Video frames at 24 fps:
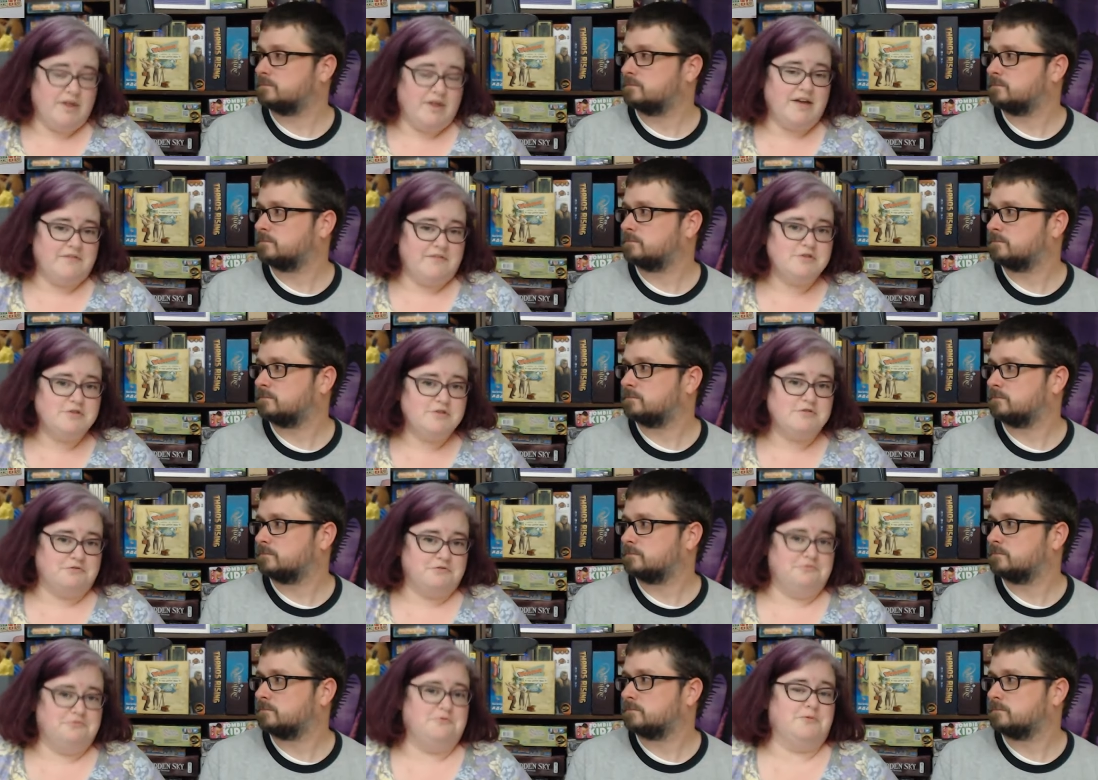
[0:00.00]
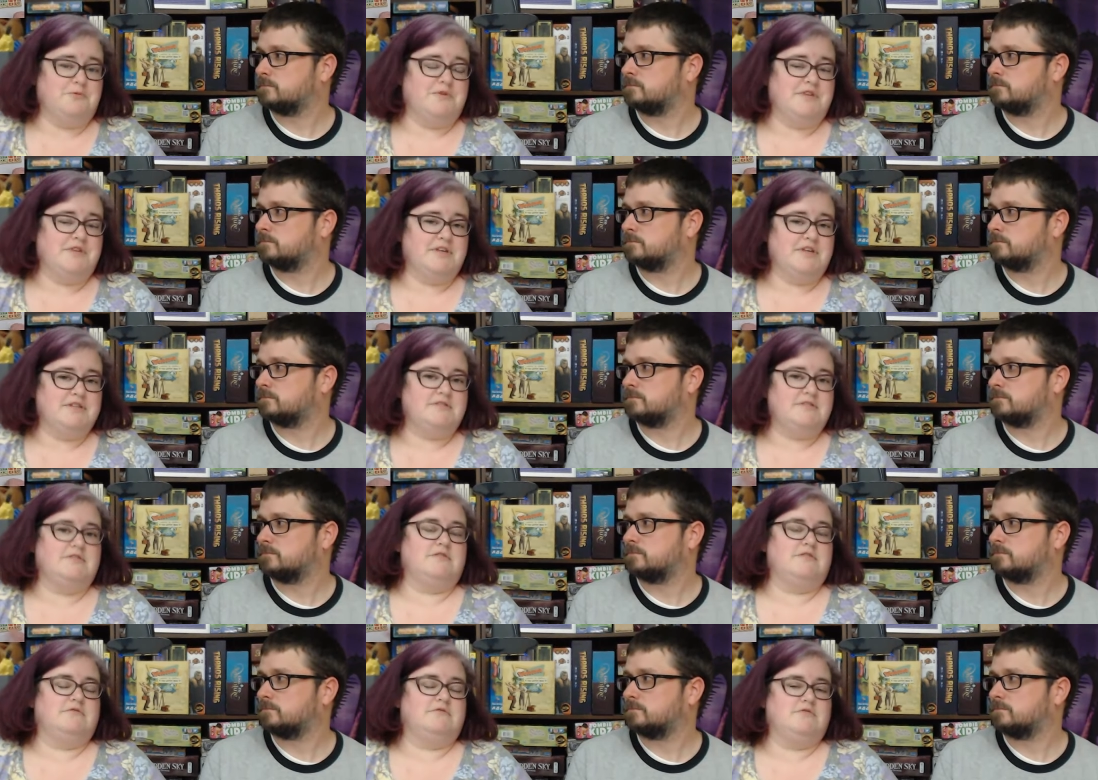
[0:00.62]
Speaker 1: have our children with
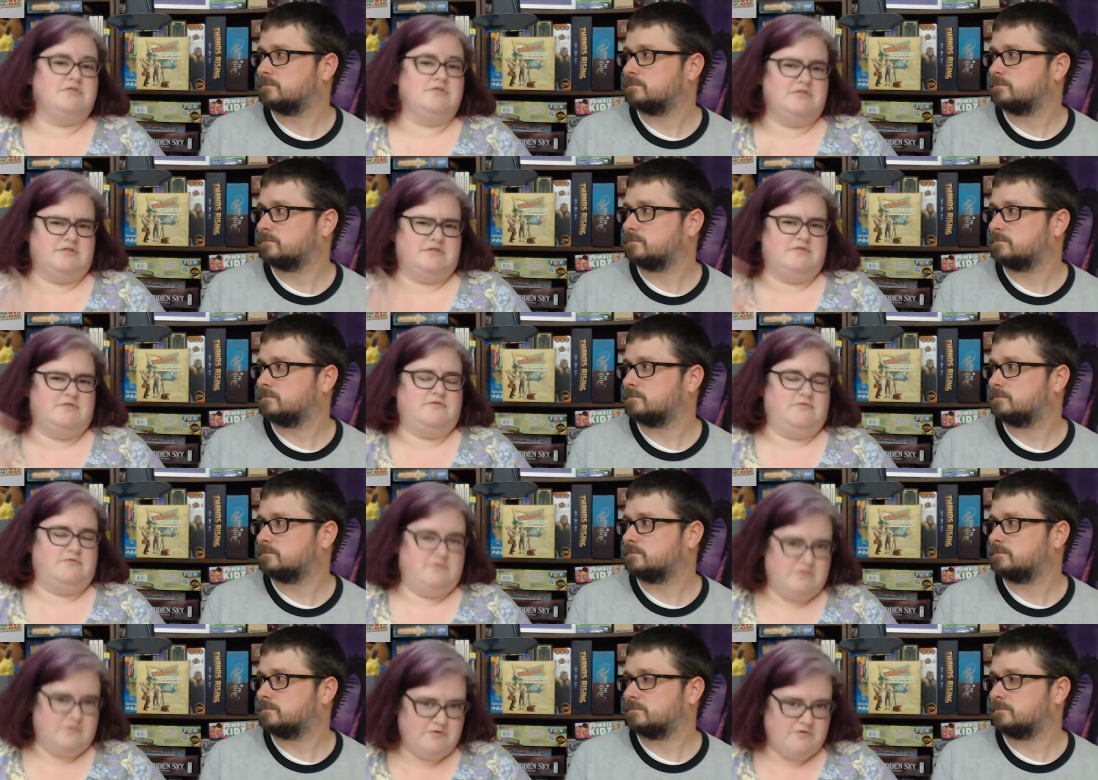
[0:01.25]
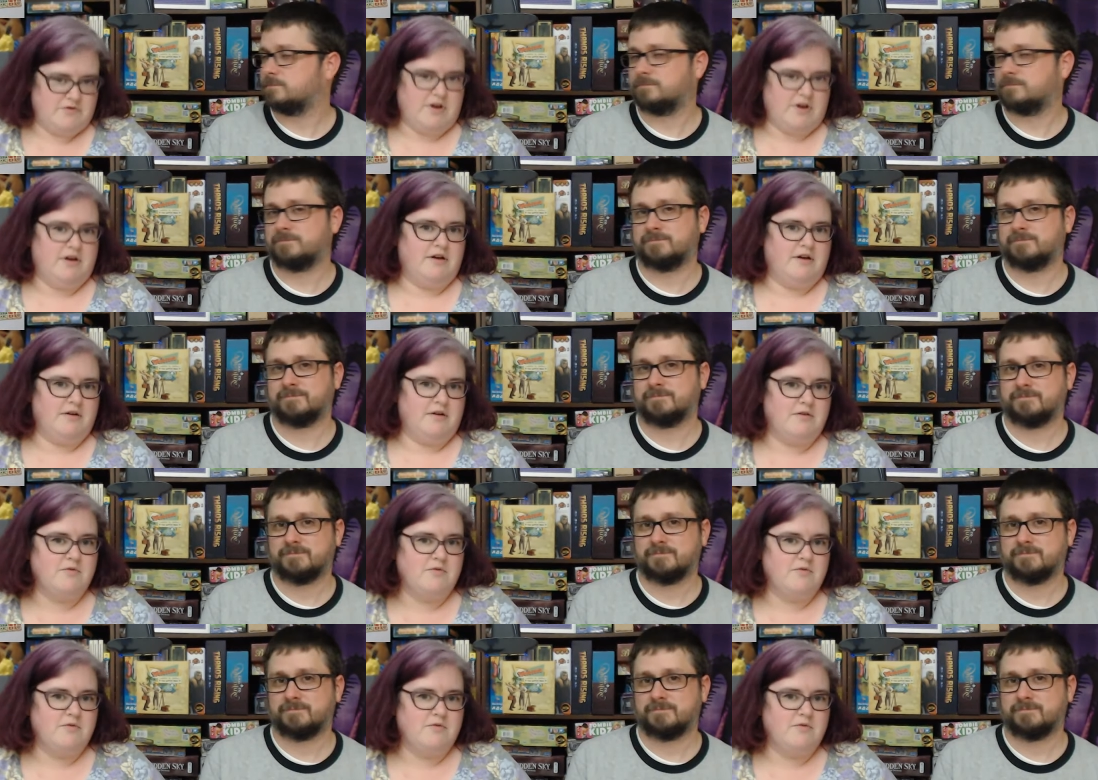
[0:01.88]
us, so just a fair